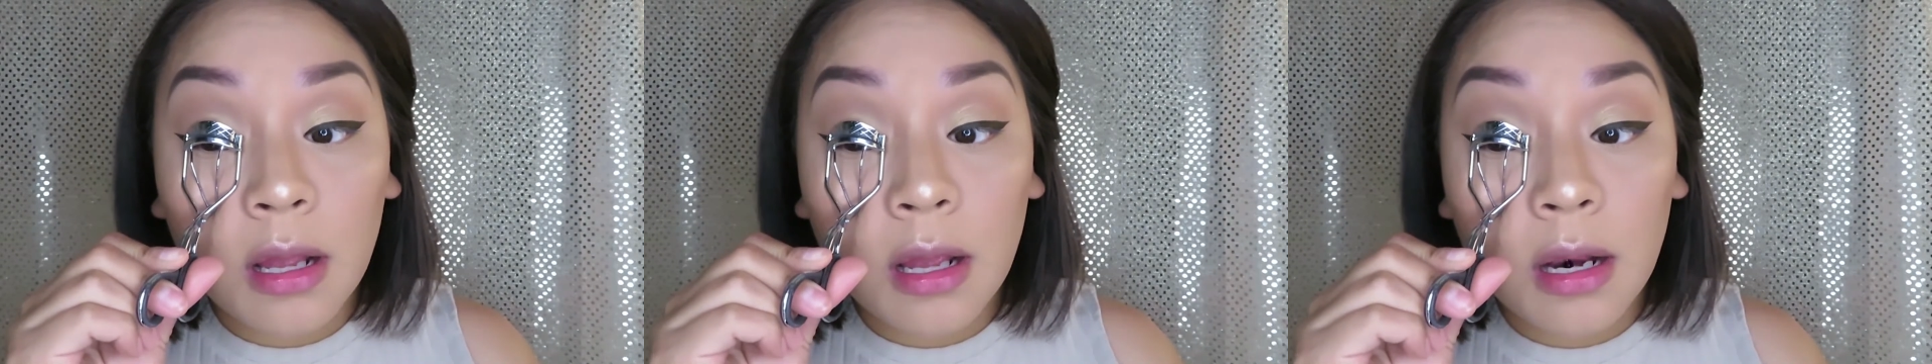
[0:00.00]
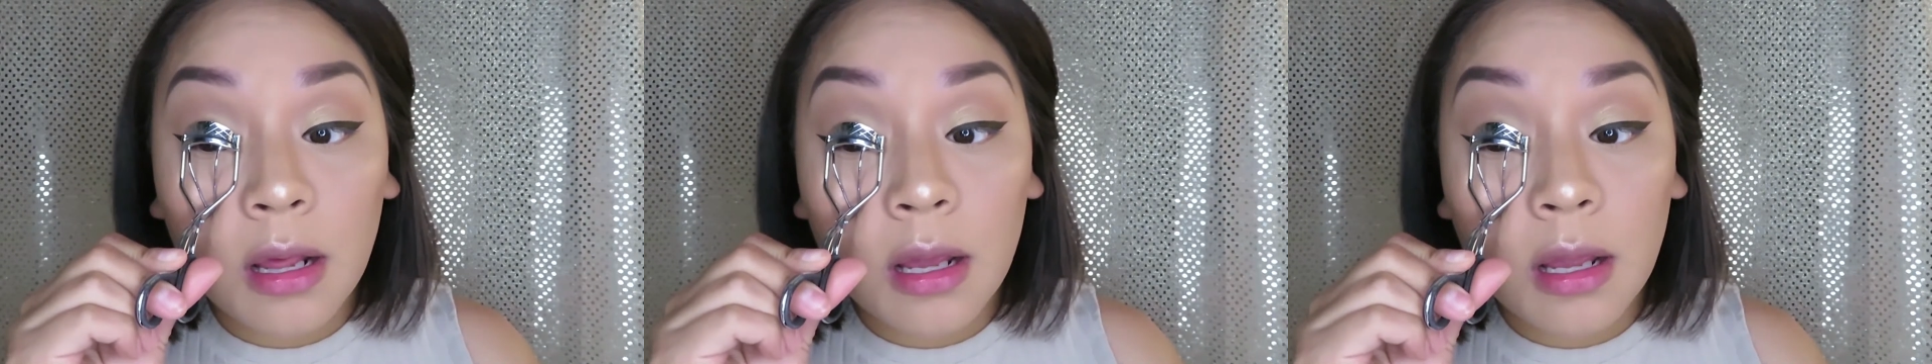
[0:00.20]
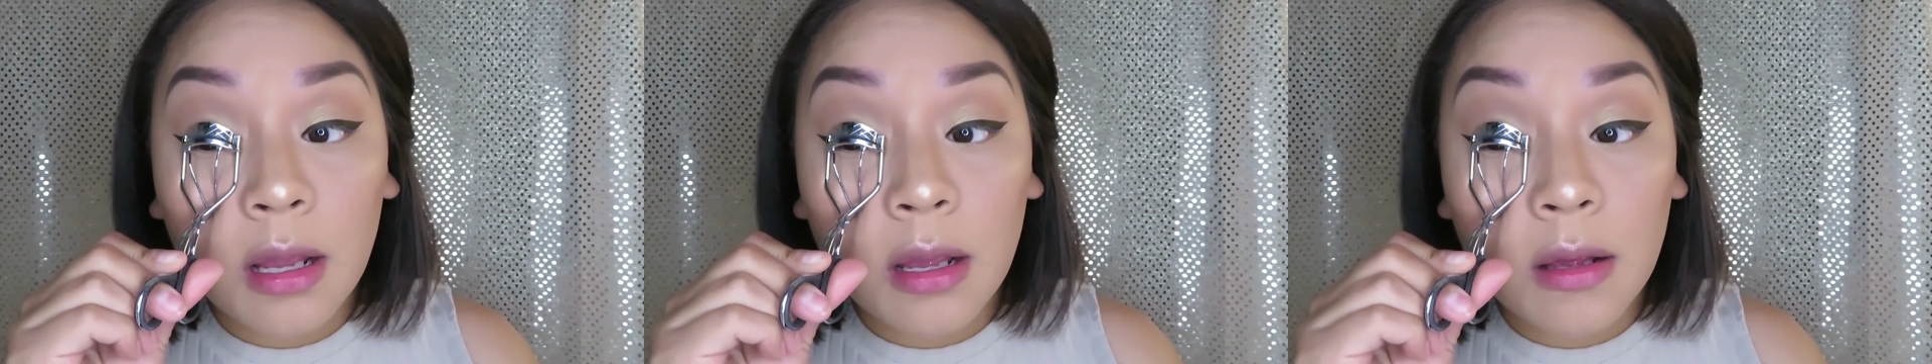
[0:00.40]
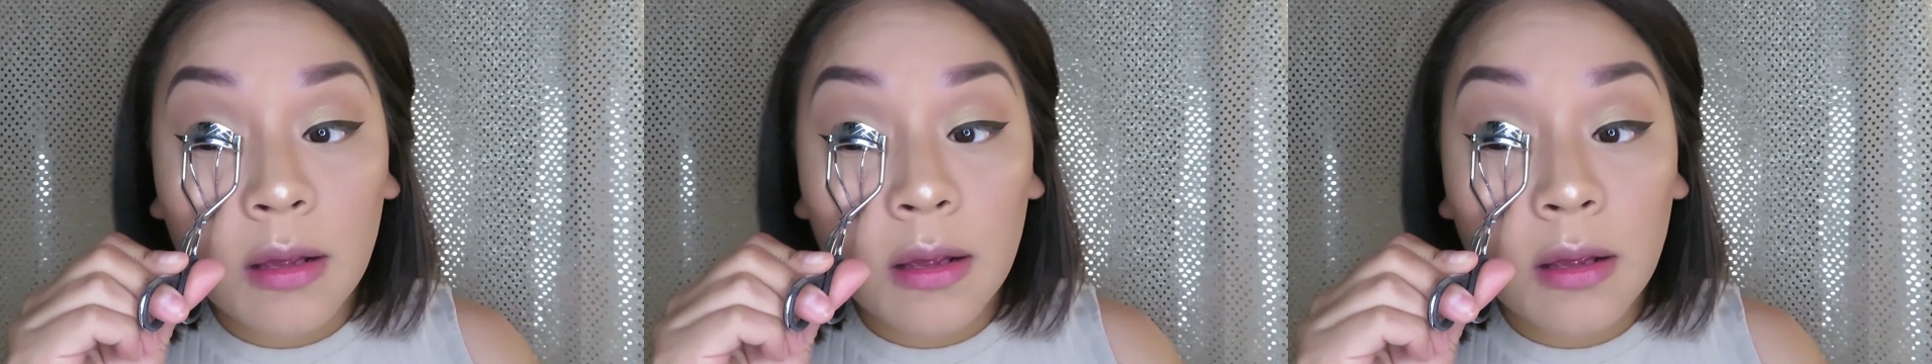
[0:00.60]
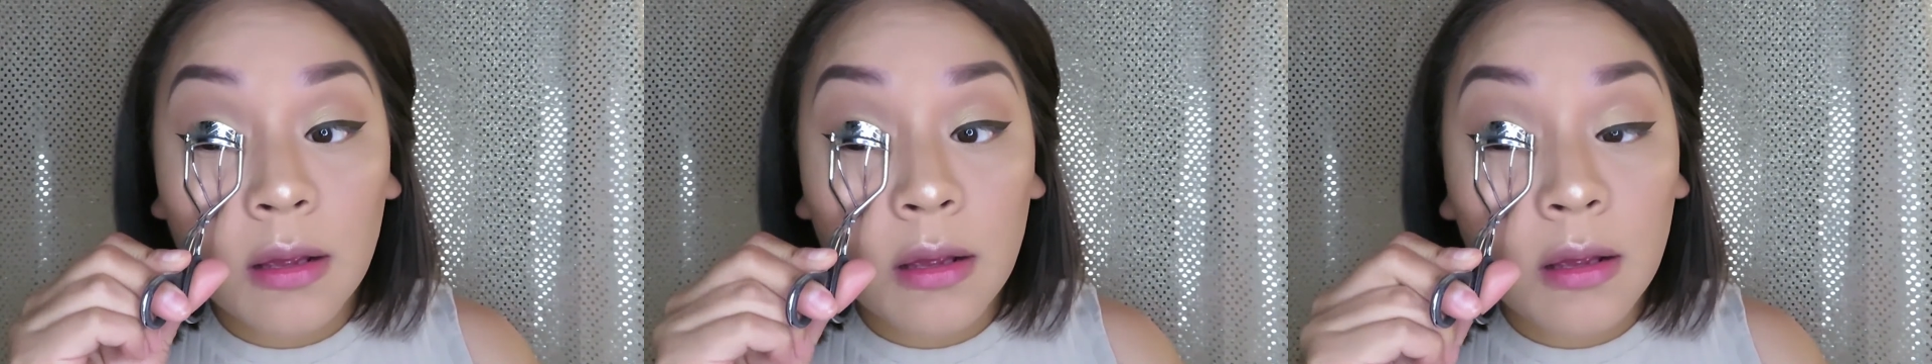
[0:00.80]
But
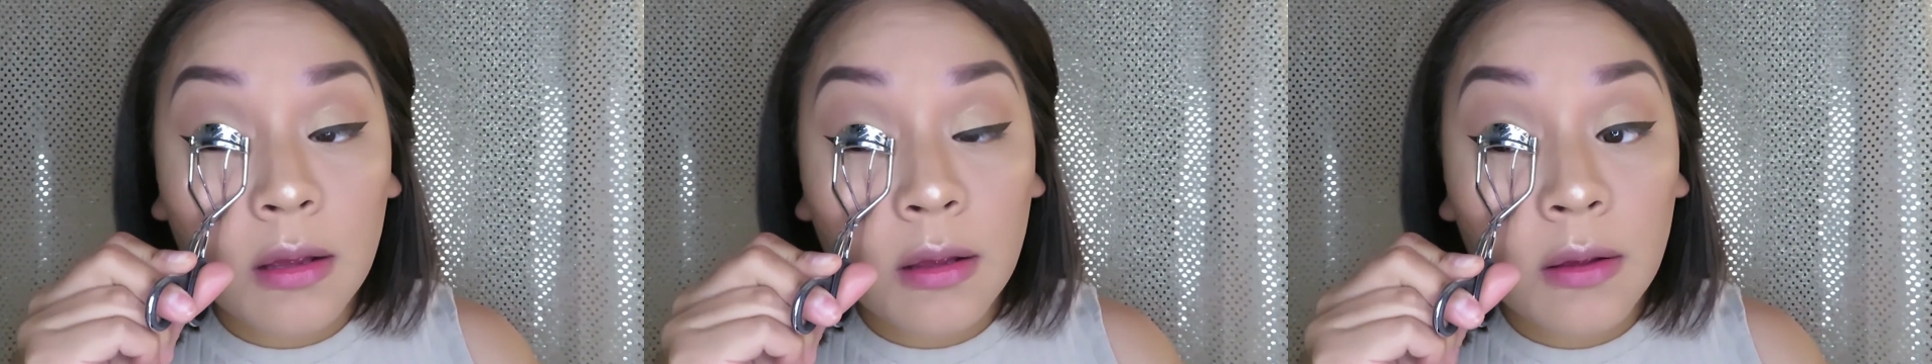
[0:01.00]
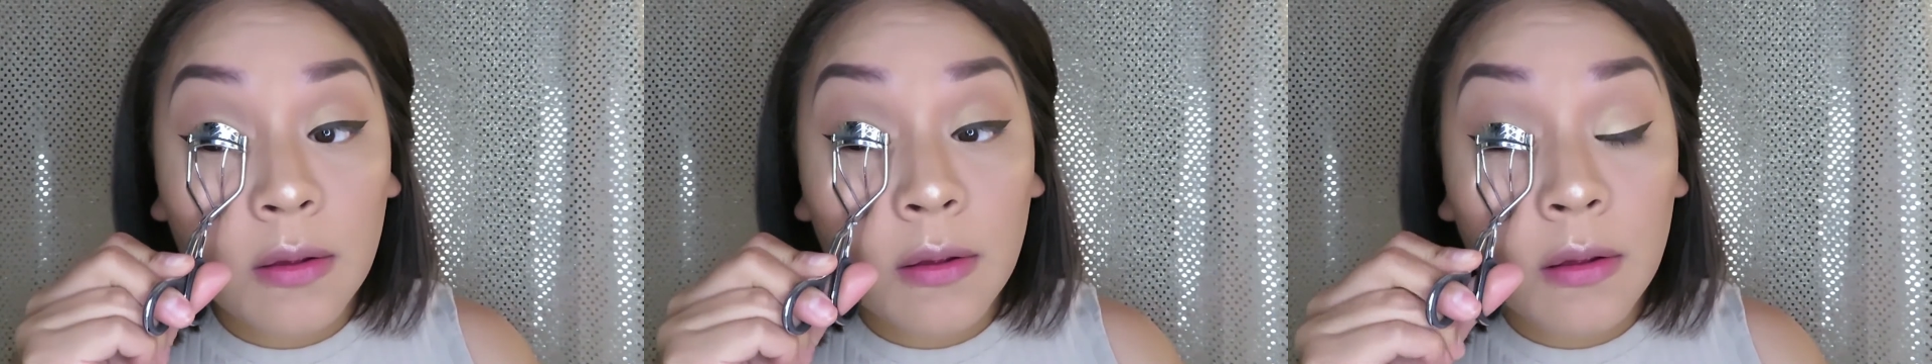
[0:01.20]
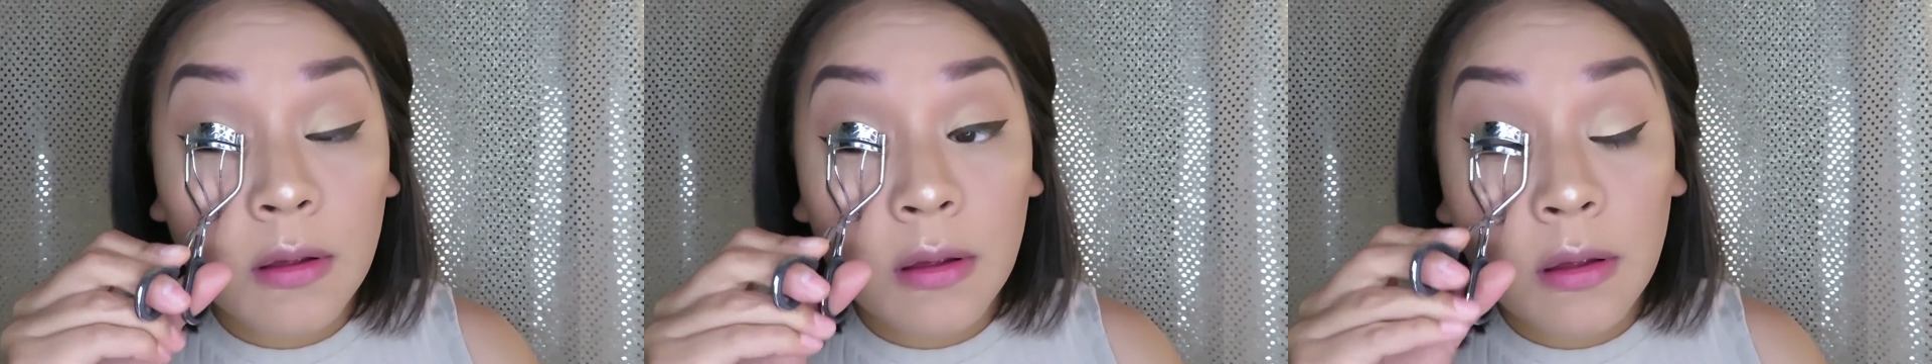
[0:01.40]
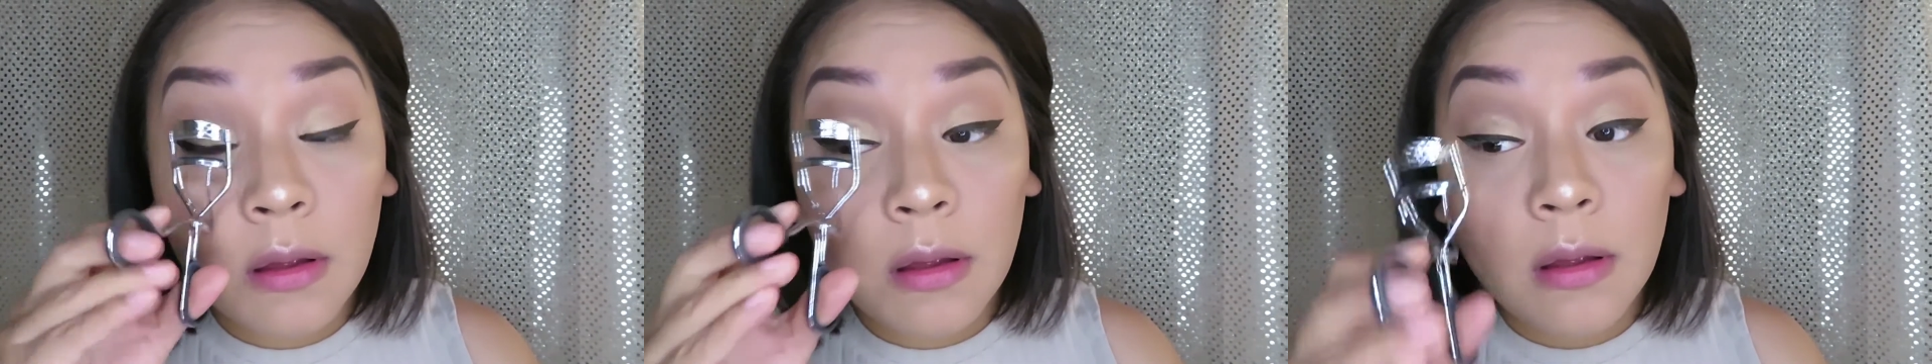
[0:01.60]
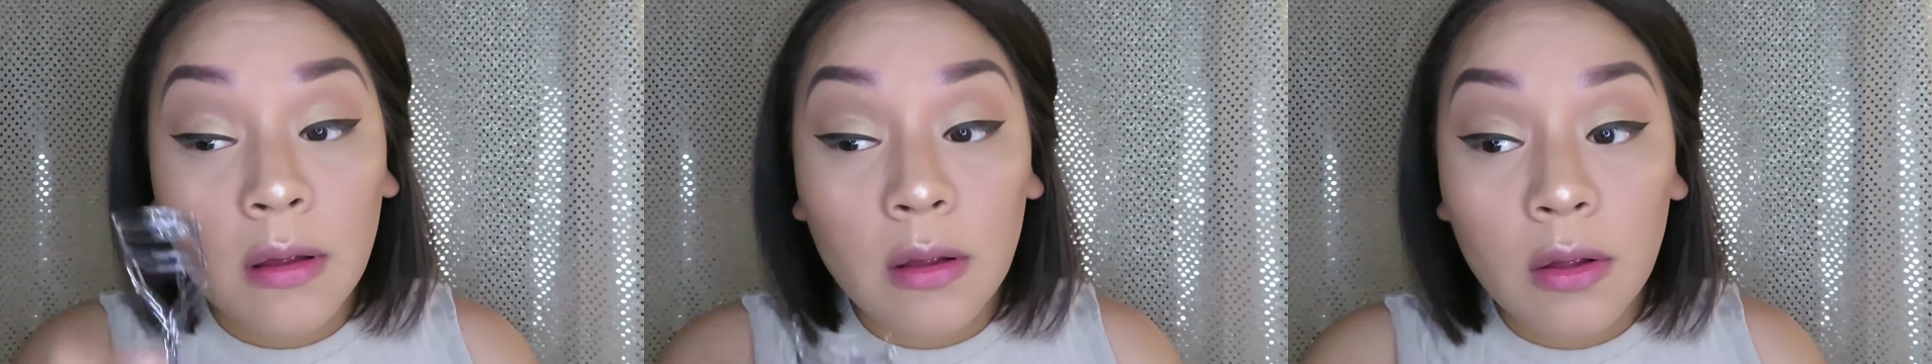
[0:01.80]
first, I have to curl
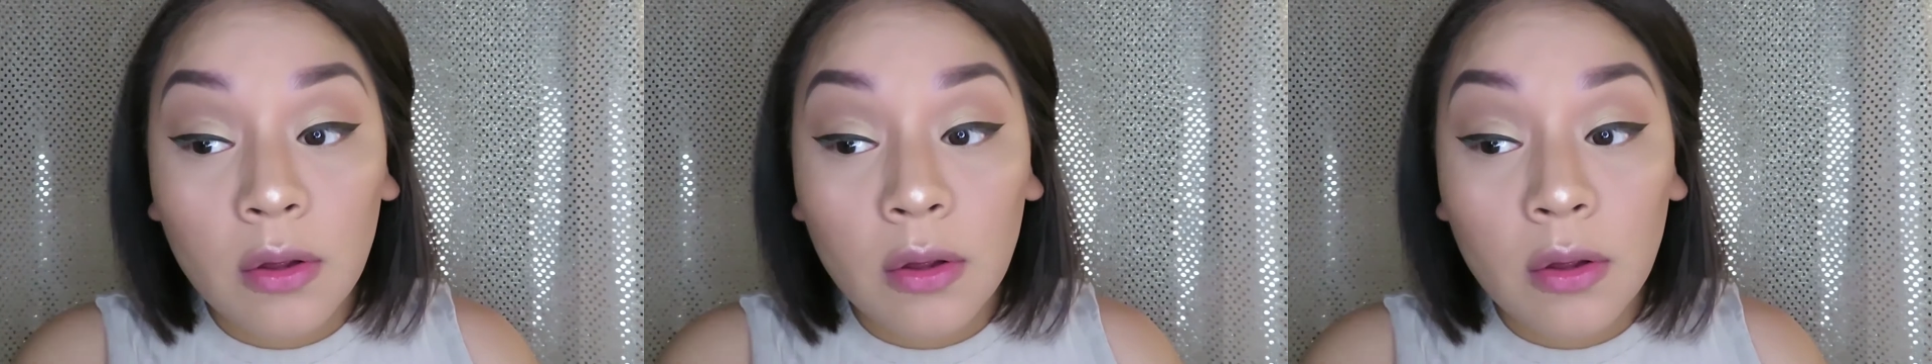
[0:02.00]
my